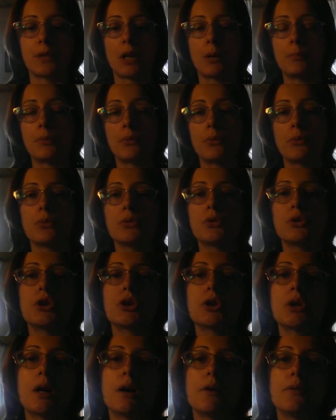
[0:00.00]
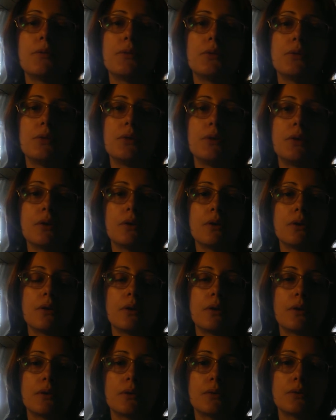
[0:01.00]
approach, I would
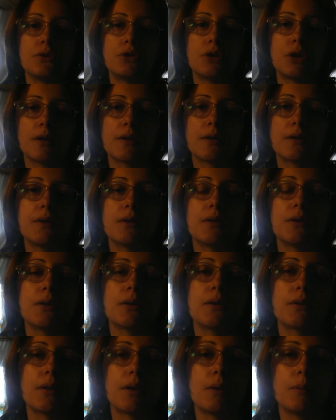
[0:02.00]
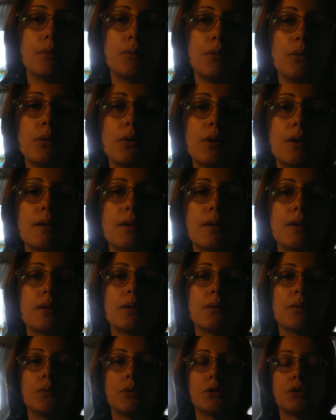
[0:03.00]
suggest some books
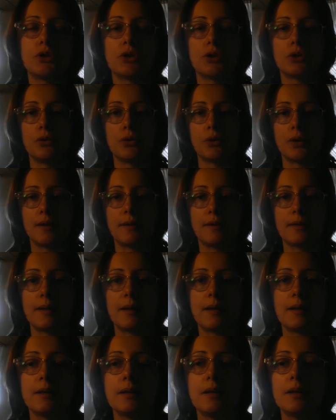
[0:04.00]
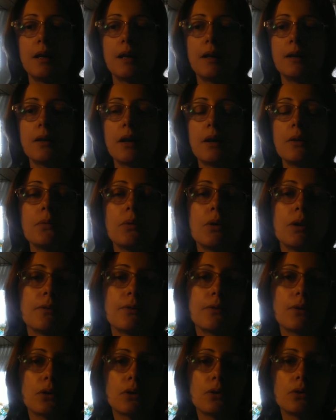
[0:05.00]
in which you can study, and I will
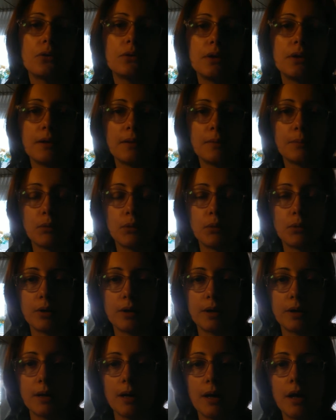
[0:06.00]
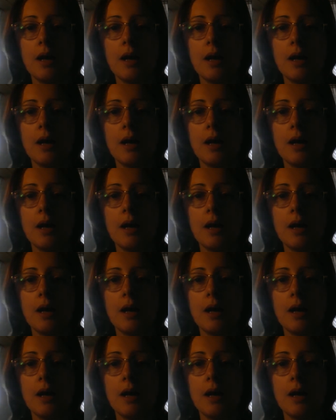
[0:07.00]
follow this book.